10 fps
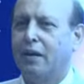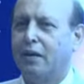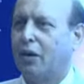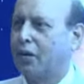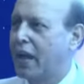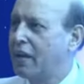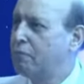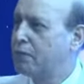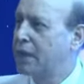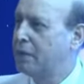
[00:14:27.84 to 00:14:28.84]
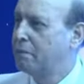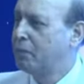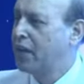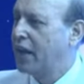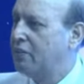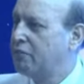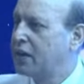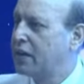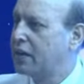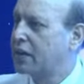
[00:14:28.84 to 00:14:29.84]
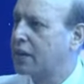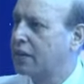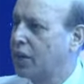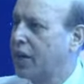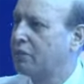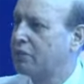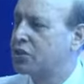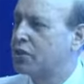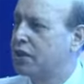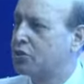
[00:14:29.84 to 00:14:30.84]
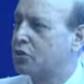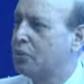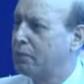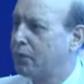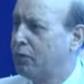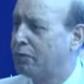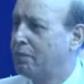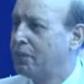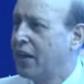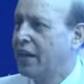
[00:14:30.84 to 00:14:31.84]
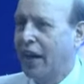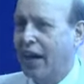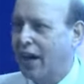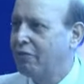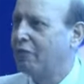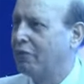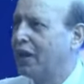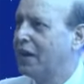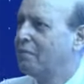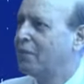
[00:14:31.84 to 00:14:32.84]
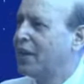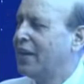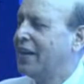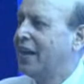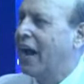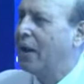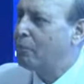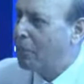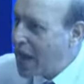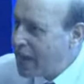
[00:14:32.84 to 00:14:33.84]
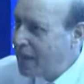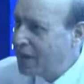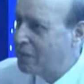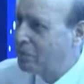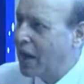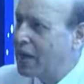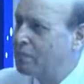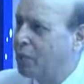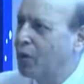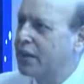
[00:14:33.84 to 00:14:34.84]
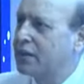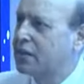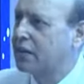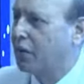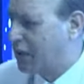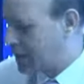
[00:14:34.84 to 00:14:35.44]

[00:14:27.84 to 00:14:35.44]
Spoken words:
or every little thing which needs to improve. However, my point in all